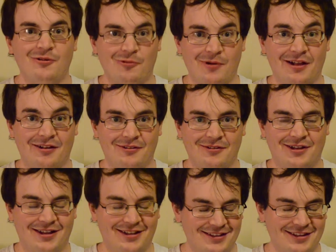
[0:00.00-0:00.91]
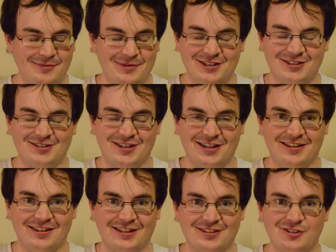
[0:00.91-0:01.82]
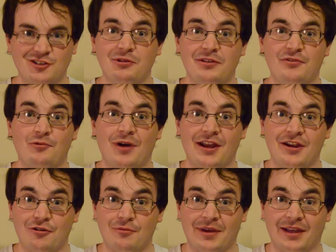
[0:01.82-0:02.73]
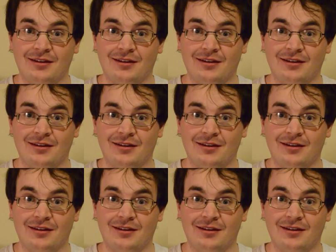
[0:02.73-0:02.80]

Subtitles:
Well, let me just tell you this. You live in Wyoming.